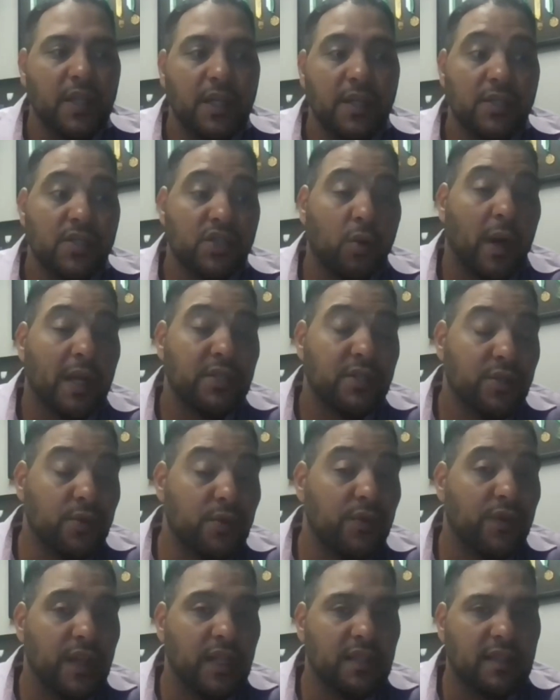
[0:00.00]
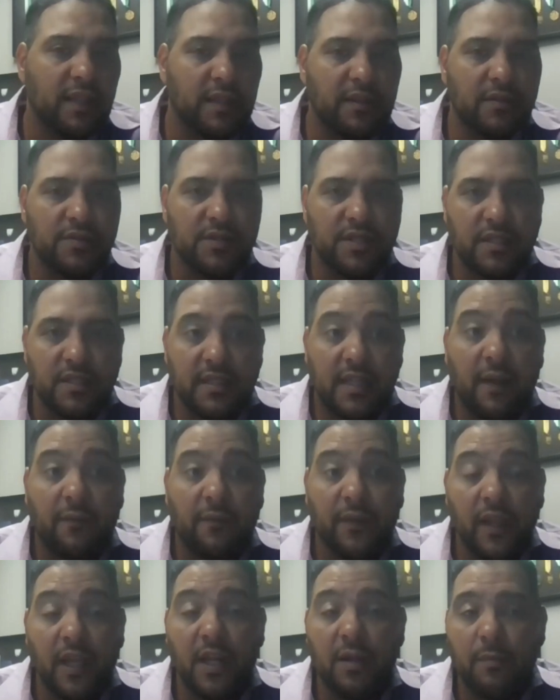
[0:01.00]
So I do think that there's
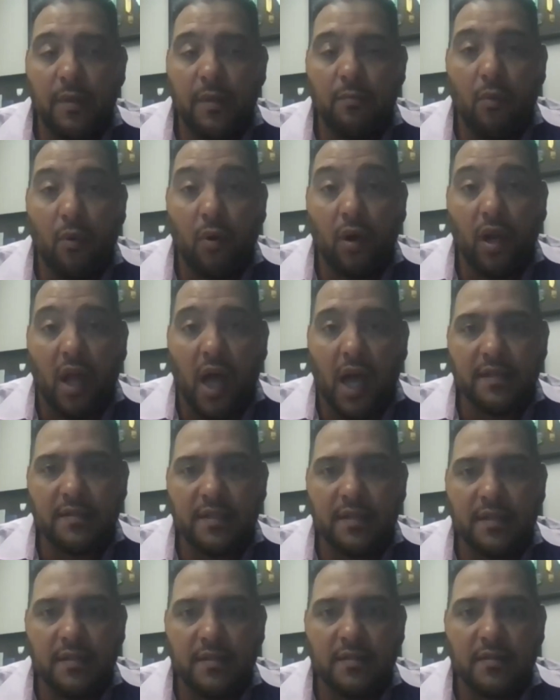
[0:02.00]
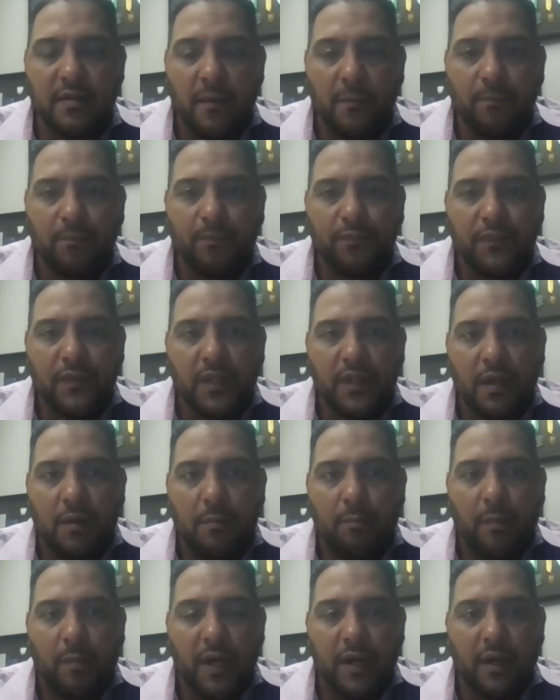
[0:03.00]
definitely going to be more losses,
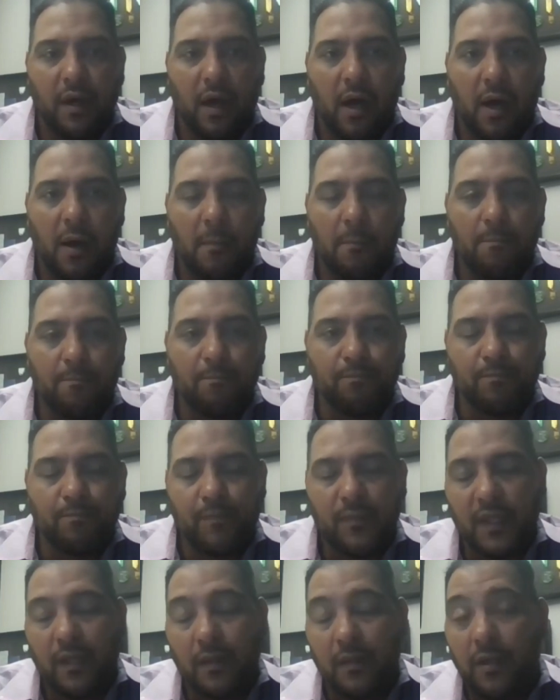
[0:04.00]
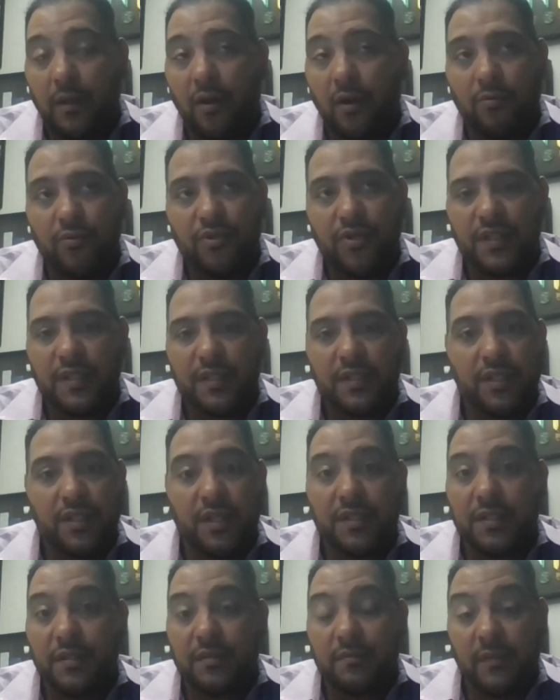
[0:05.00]
but
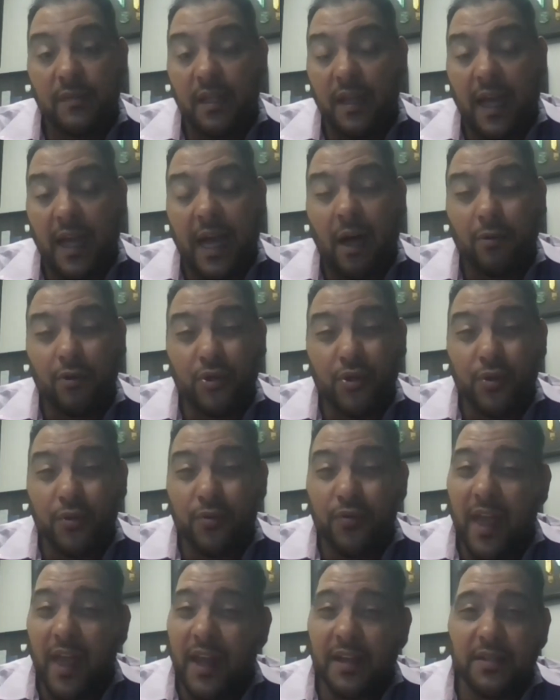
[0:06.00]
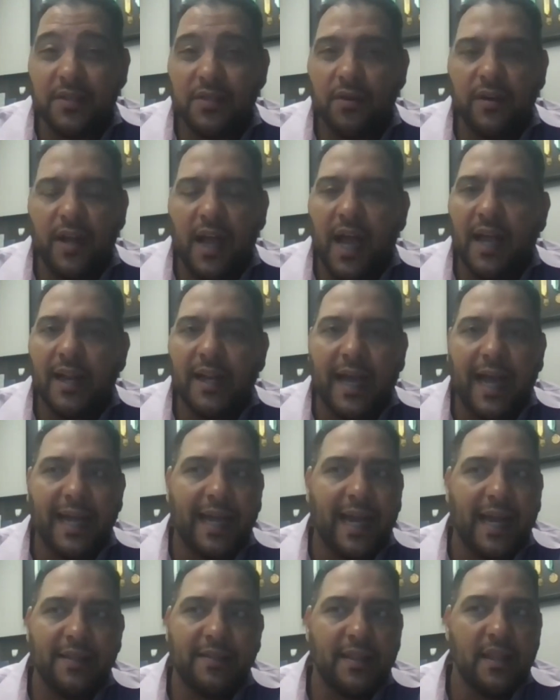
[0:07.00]
just how true that is or not,
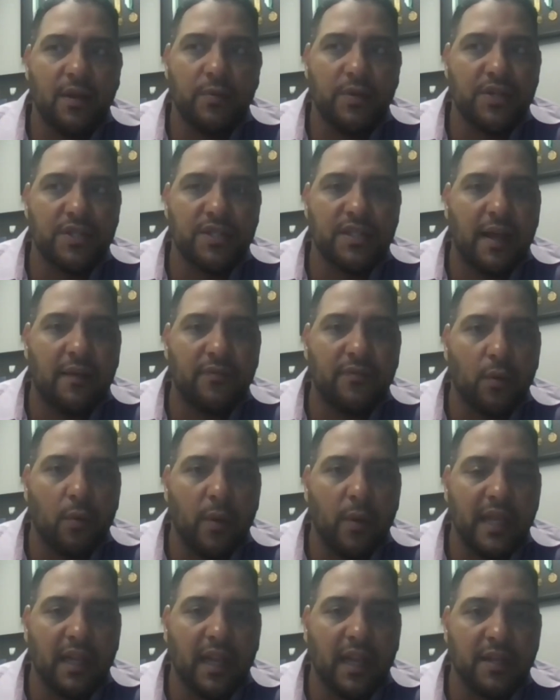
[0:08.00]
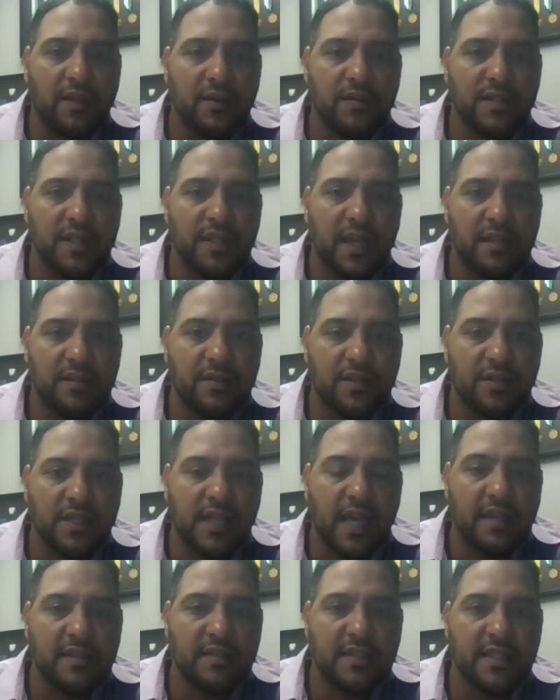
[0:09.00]
I think we just have to wait, like you said, and just
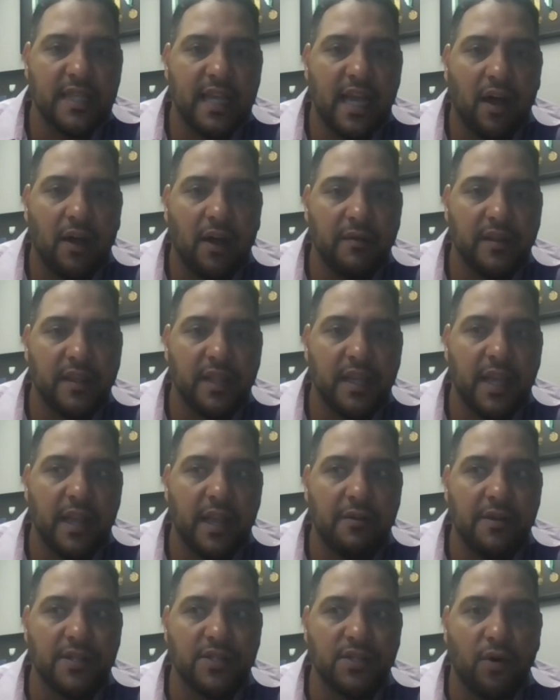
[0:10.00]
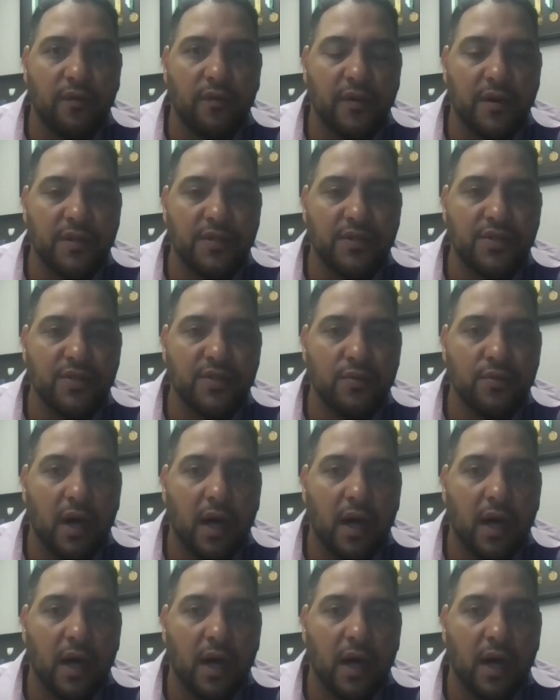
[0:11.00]
kind of see how everything carries over into.